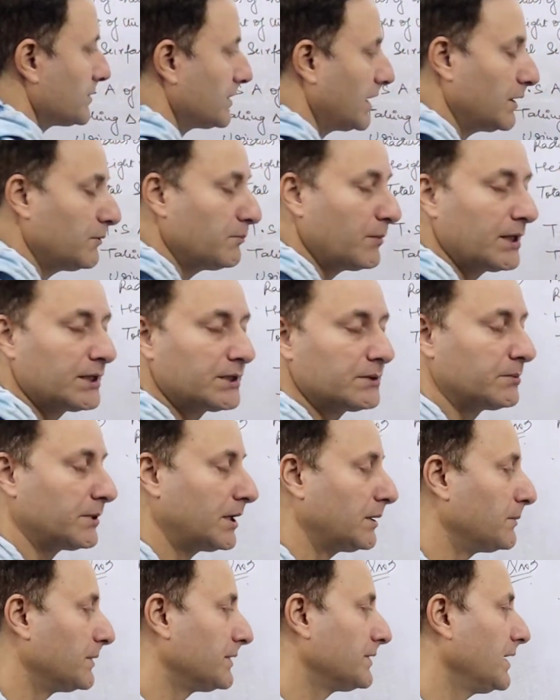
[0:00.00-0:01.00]
10
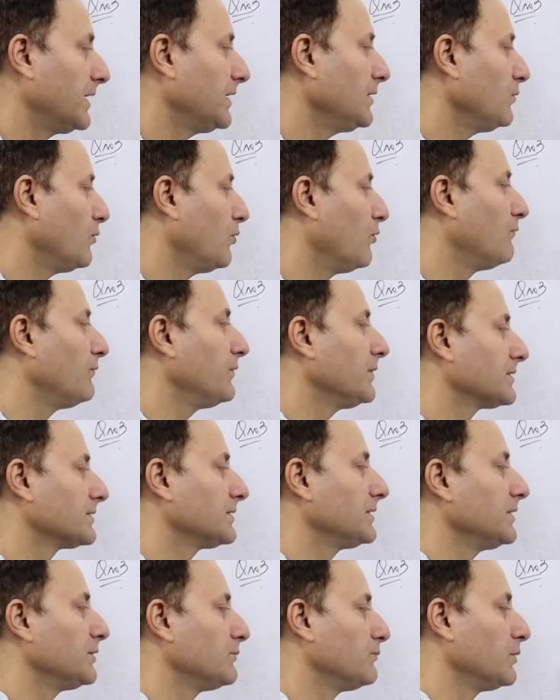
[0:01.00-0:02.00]
multiplied by 10,
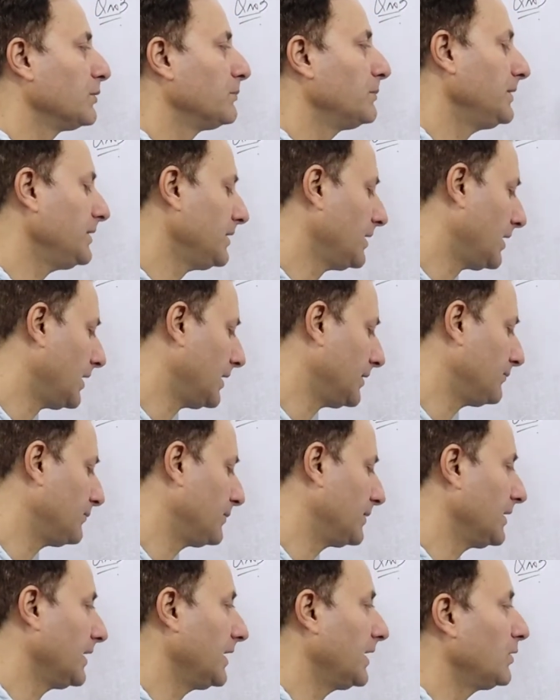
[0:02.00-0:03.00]
obviously it will be
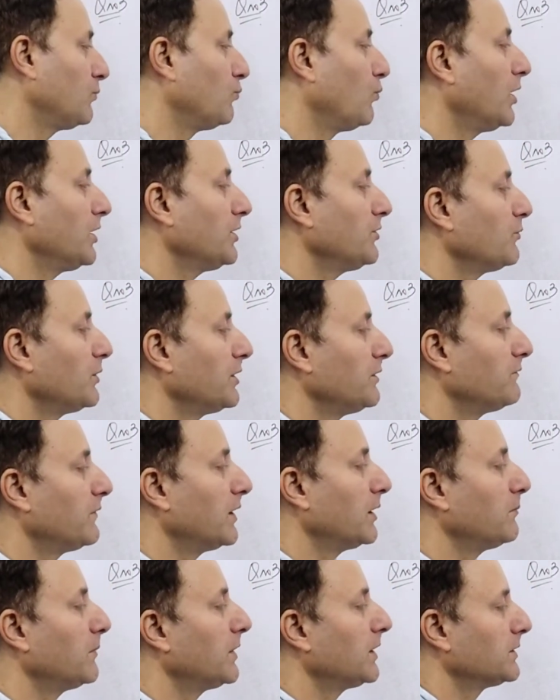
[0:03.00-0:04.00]
100. And
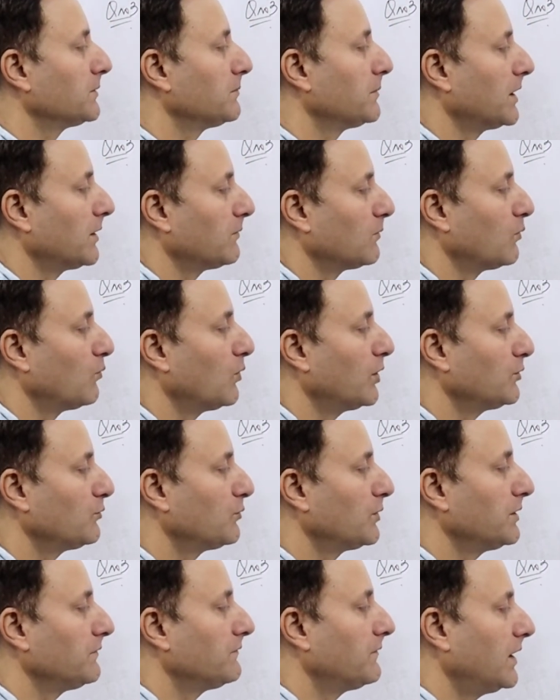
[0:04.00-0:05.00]
125 multiplied by
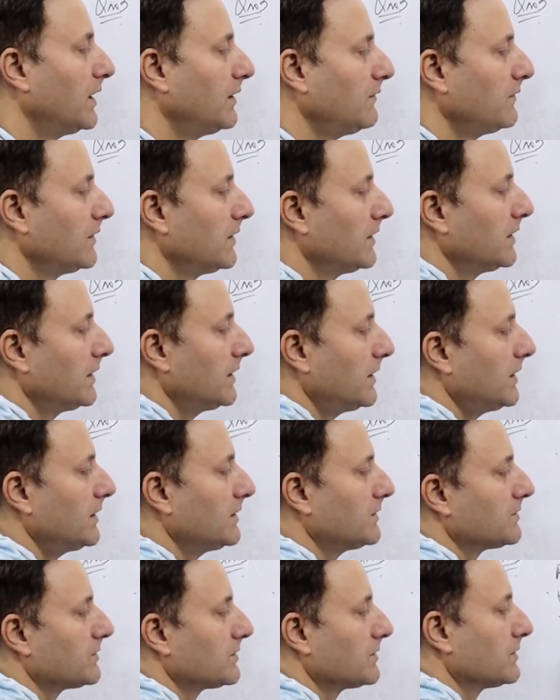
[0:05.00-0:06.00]
125
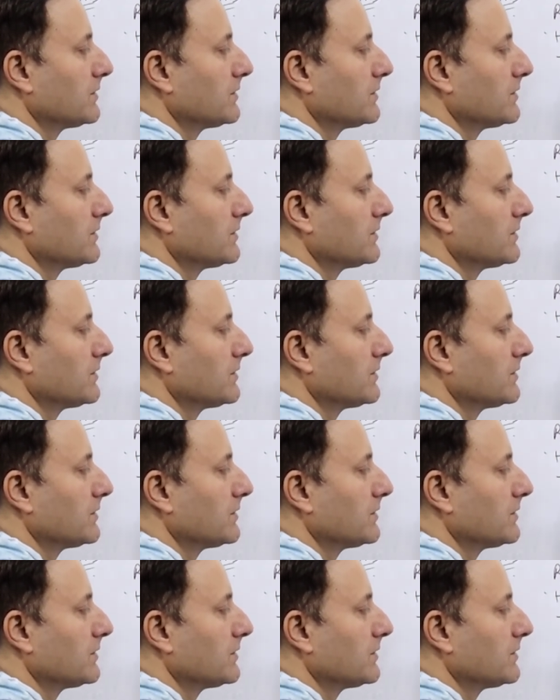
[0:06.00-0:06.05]
is